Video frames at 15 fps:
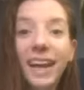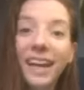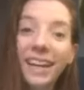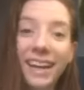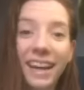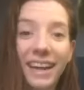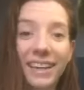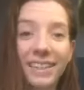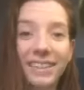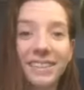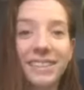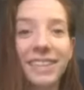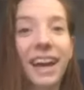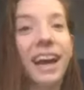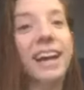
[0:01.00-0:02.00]
Hi
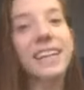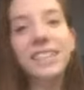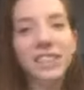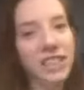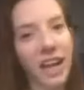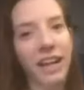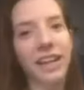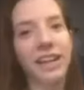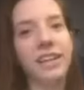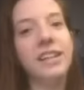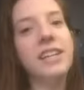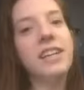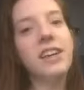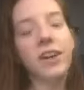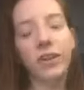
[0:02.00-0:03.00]
guys, it's Jenna
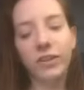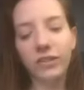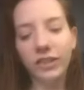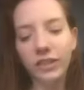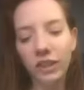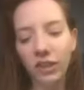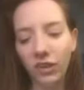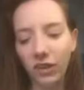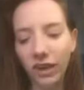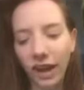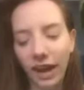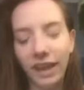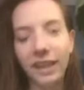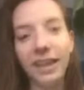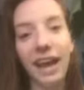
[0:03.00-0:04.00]
over at the Long
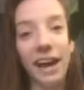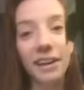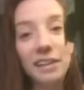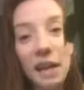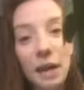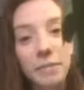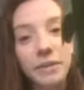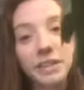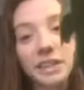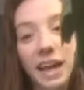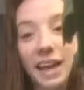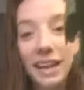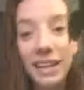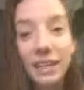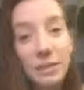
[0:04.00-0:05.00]
Island Alzheimer's
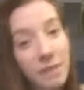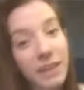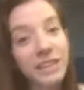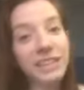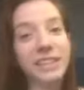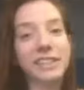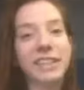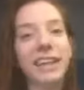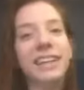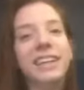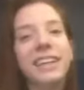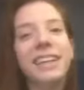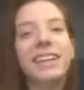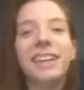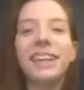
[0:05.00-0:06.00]
and Dementia
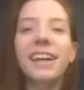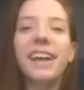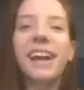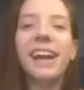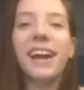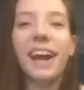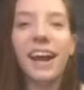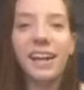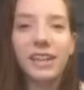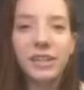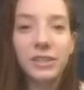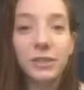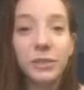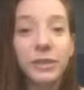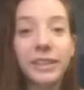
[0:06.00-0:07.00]
Center. I
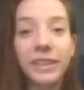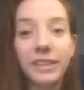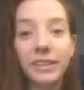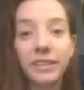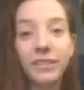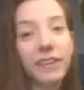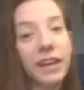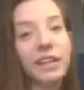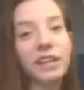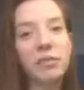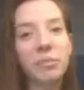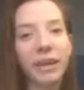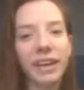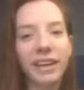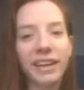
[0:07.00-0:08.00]
do in
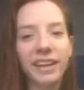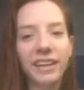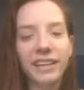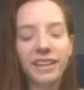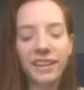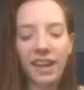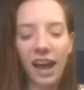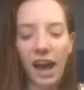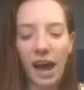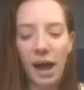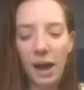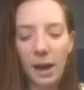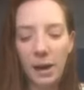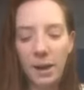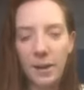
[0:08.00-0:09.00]
respite,
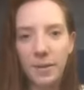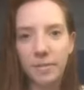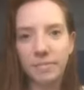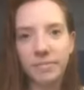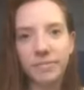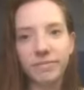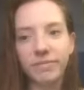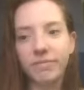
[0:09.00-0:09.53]
um,